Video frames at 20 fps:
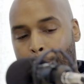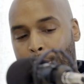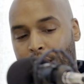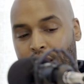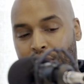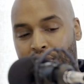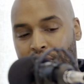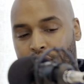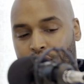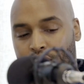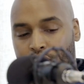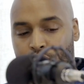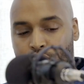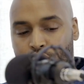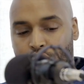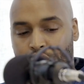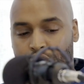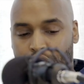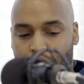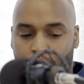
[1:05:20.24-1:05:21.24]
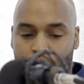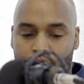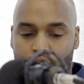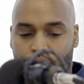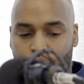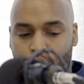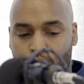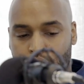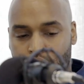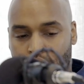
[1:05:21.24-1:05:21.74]
and I think it's
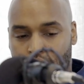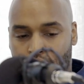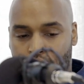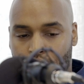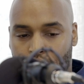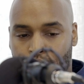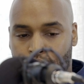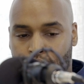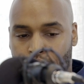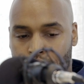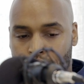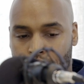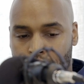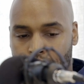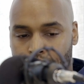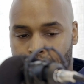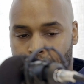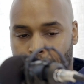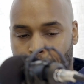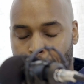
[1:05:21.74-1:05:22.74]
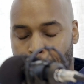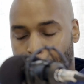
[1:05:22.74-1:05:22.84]
also interesting, because,